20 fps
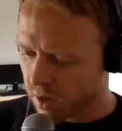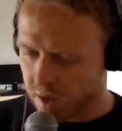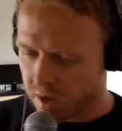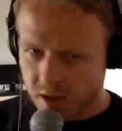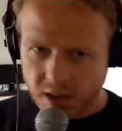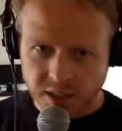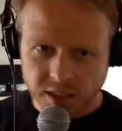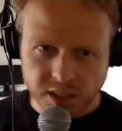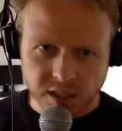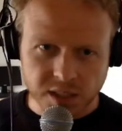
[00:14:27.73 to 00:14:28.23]

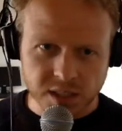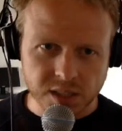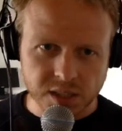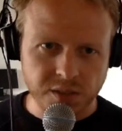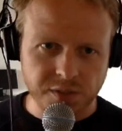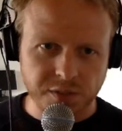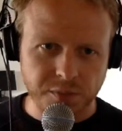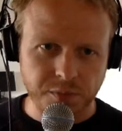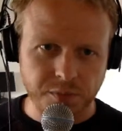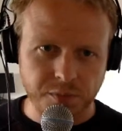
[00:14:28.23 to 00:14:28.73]
And this is
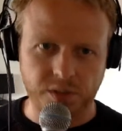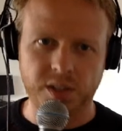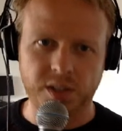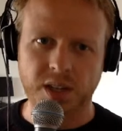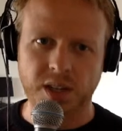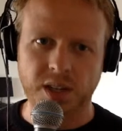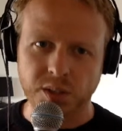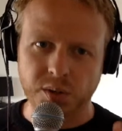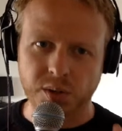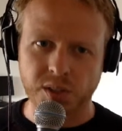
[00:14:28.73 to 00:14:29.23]
the
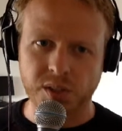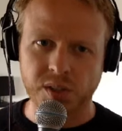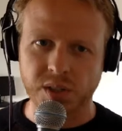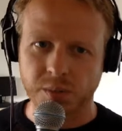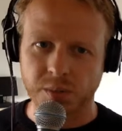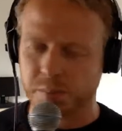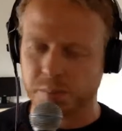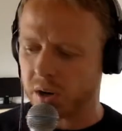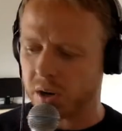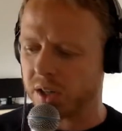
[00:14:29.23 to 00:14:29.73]
interesting
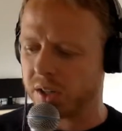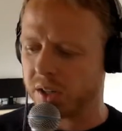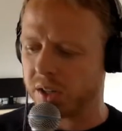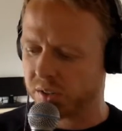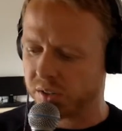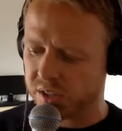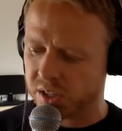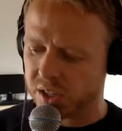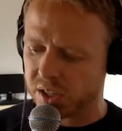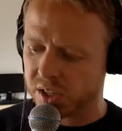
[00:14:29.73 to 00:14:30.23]
part.
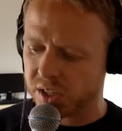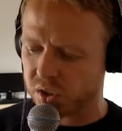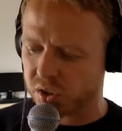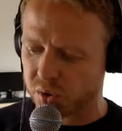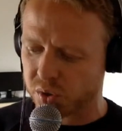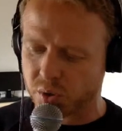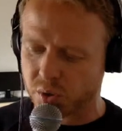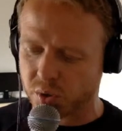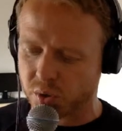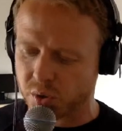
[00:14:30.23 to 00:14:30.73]

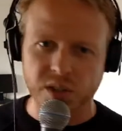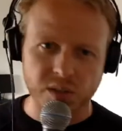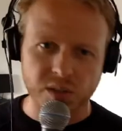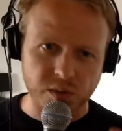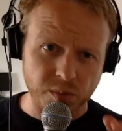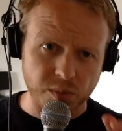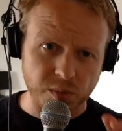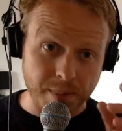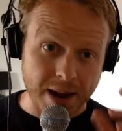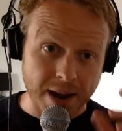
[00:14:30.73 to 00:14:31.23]
Deconstruction
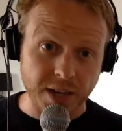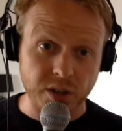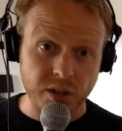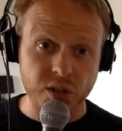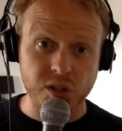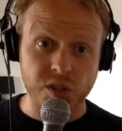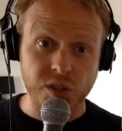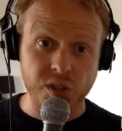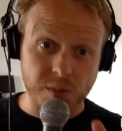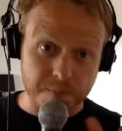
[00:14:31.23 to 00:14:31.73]

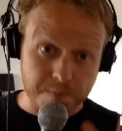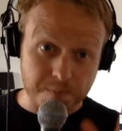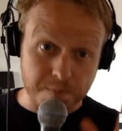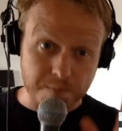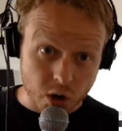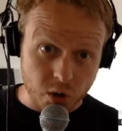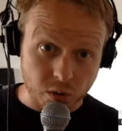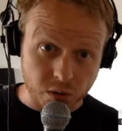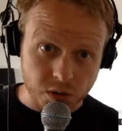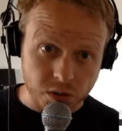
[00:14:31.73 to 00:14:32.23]
matters the
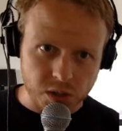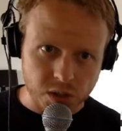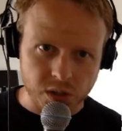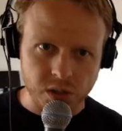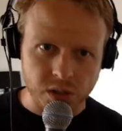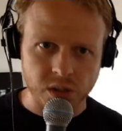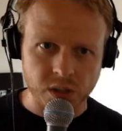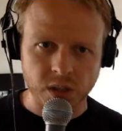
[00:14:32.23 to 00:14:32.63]
most.